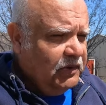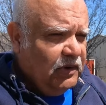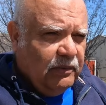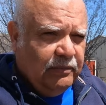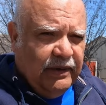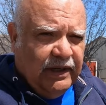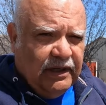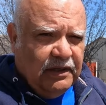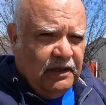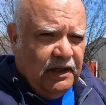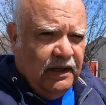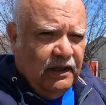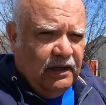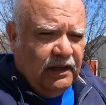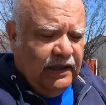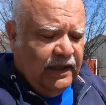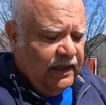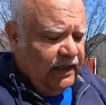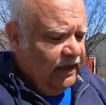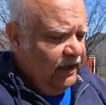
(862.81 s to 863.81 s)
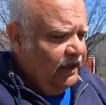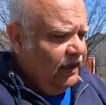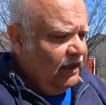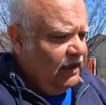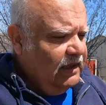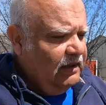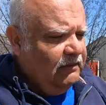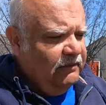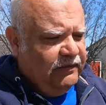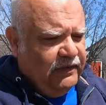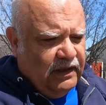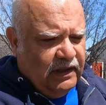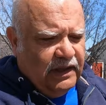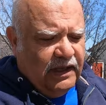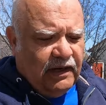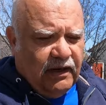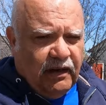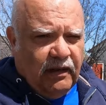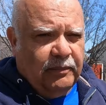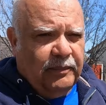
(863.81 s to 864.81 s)
No big deal, yada, yada. Filled
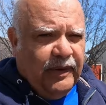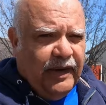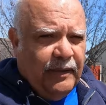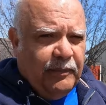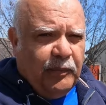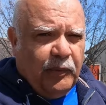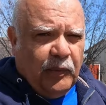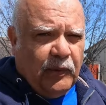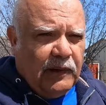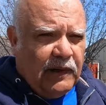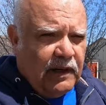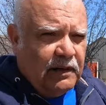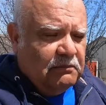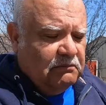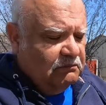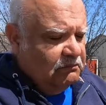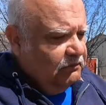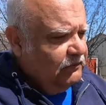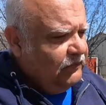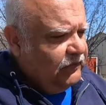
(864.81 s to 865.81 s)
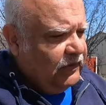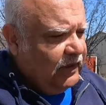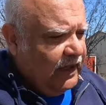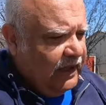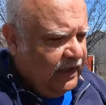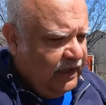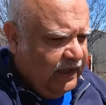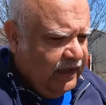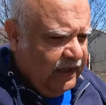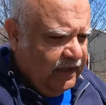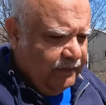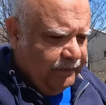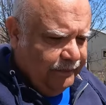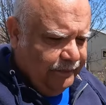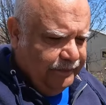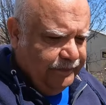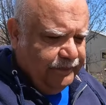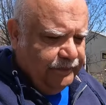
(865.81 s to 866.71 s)
out all the paperwork, sent it in.